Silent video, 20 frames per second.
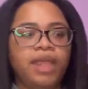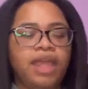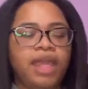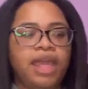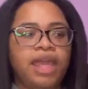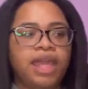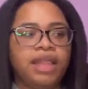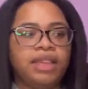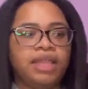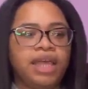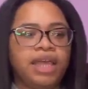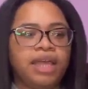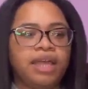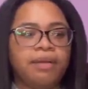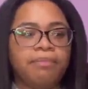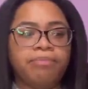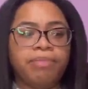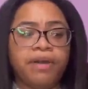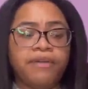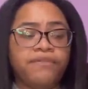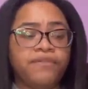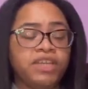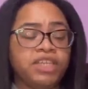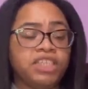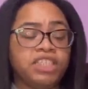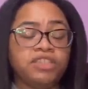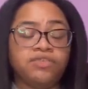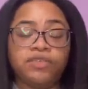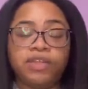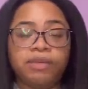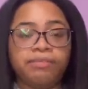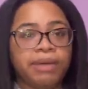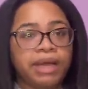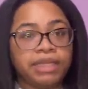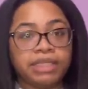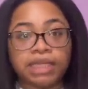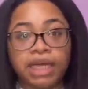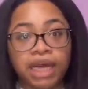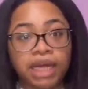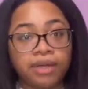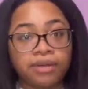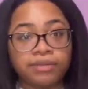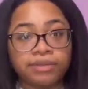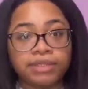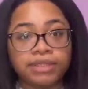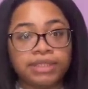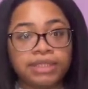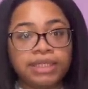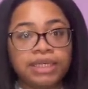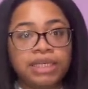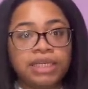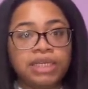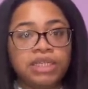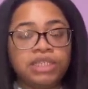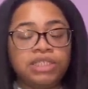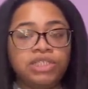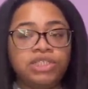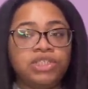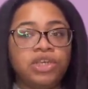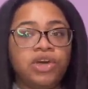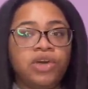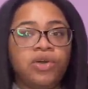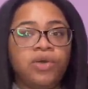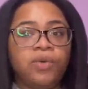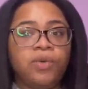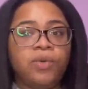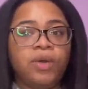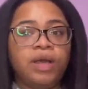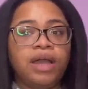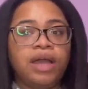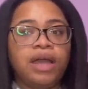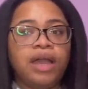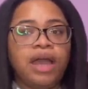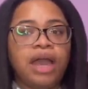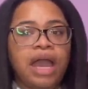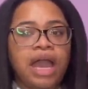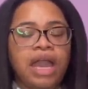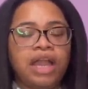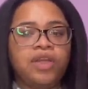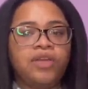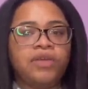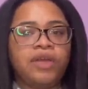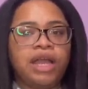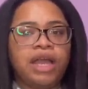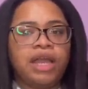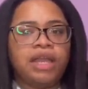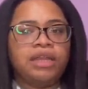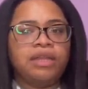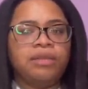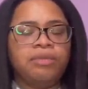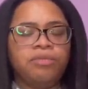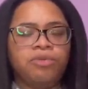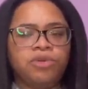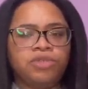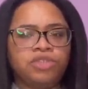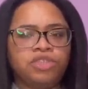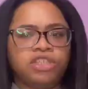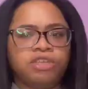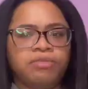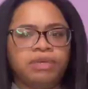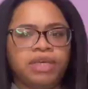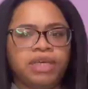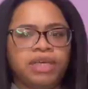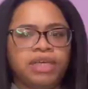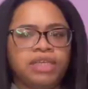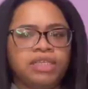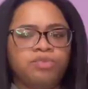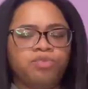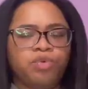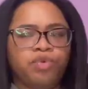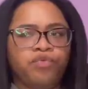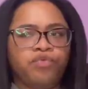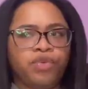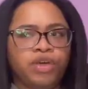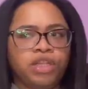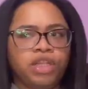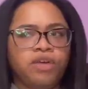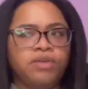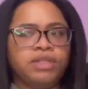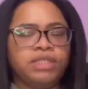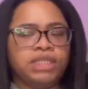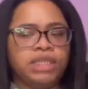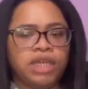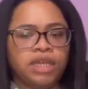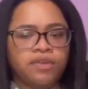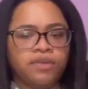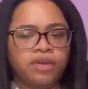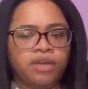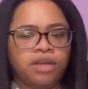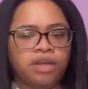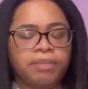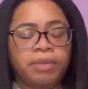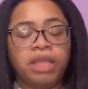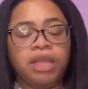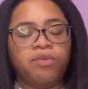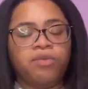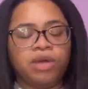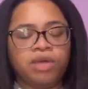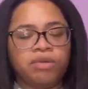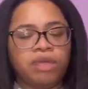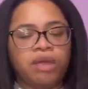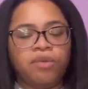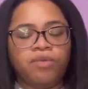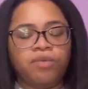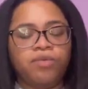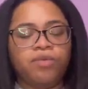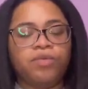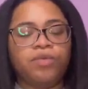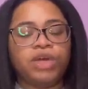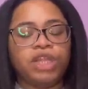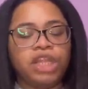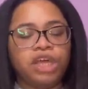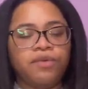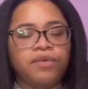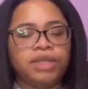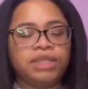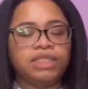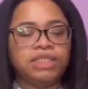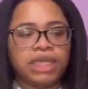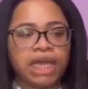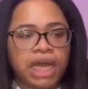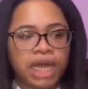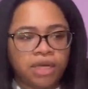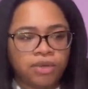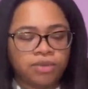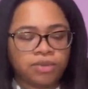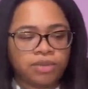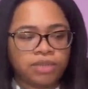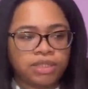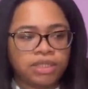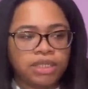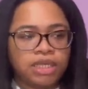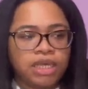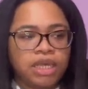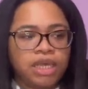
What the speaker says: And, like, Buffy, she's really my child. So I cried emotionally because with Willow and Willow and Giles,